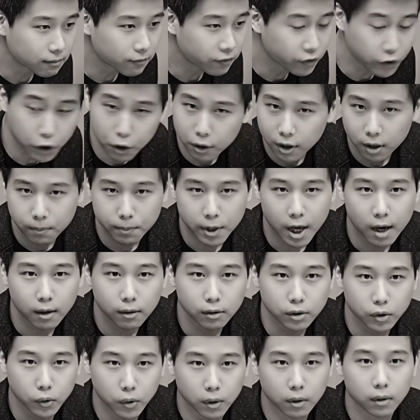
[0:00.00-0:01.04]
viola piano
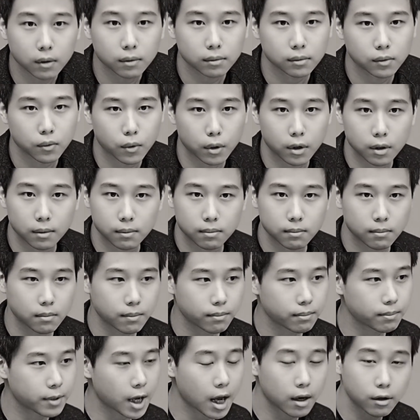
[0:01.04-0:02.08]
duo, or
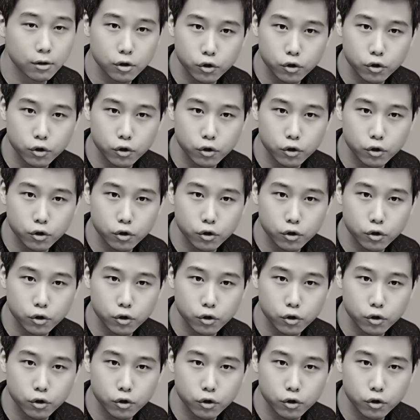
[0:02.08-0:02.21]
piano